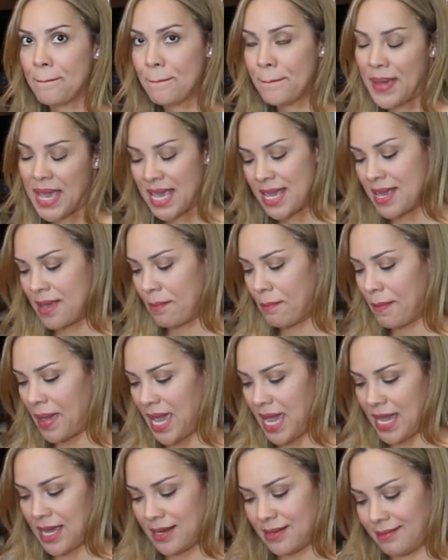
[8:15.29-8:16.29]
baking
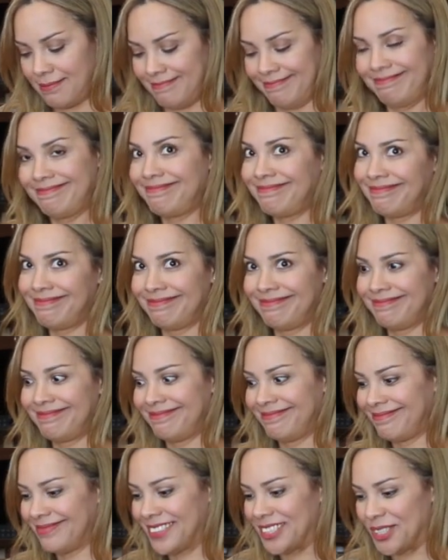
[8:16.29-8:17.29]
pan.
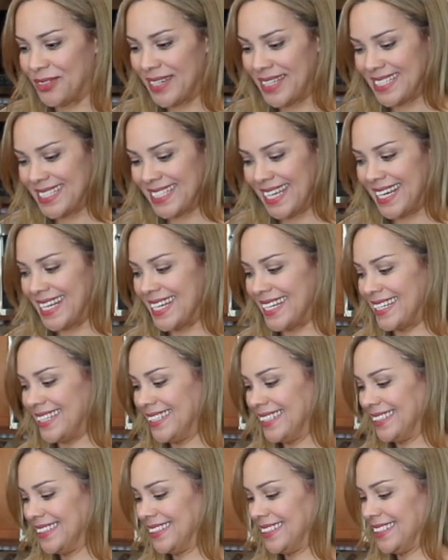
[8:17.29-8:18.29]
So excited.
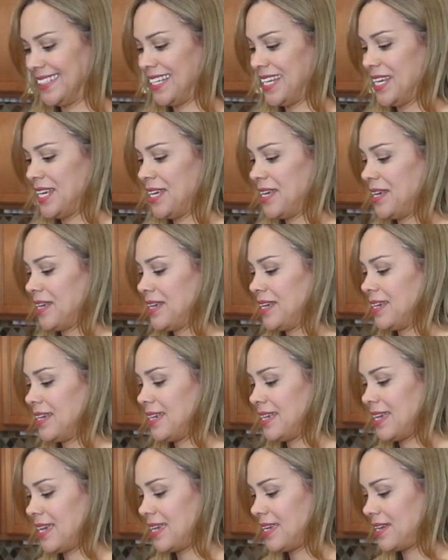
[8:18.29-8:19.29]

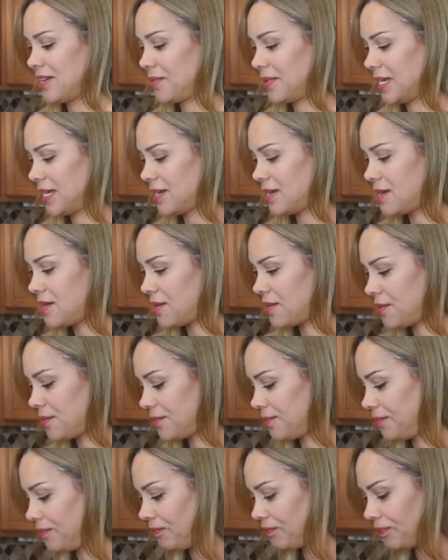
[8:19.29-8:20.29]
Okay, here we go.